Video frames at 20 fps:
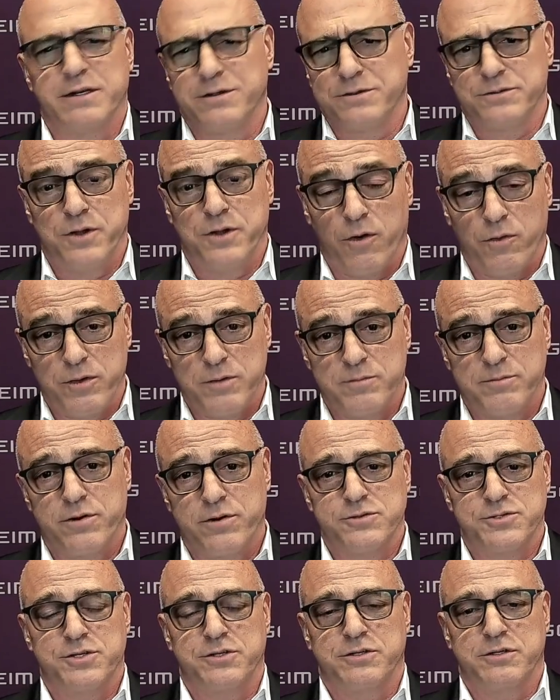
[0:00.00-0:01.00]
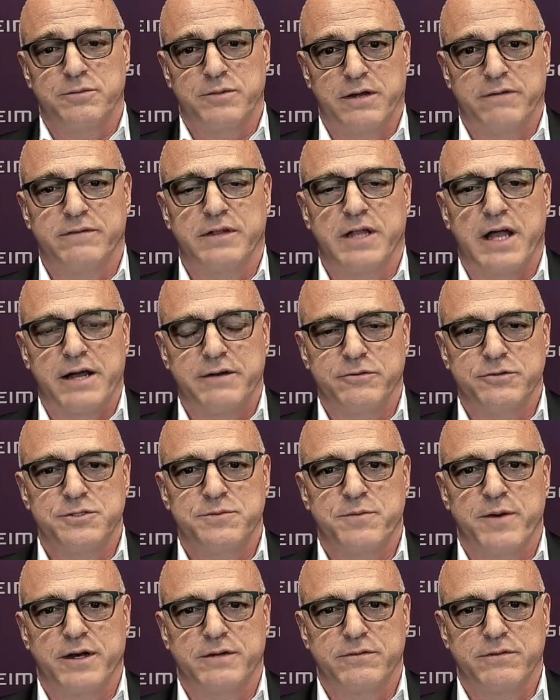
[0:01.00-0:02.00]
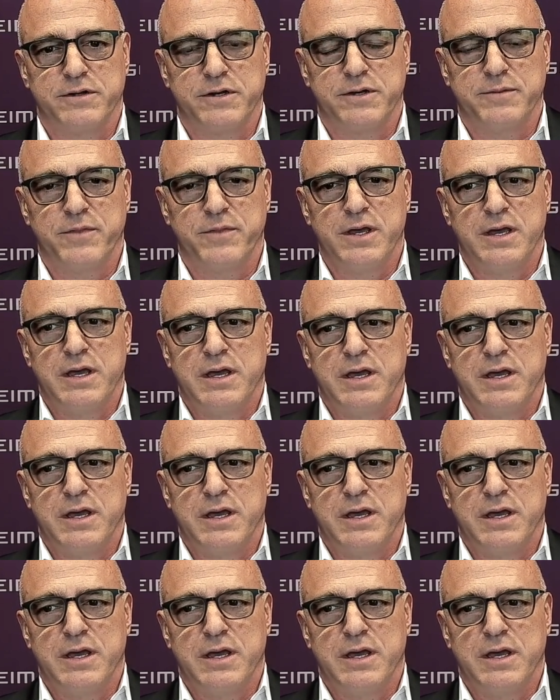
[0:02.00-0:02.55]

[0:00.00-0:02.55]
I don't know him personally, but I have a lot of respect for him.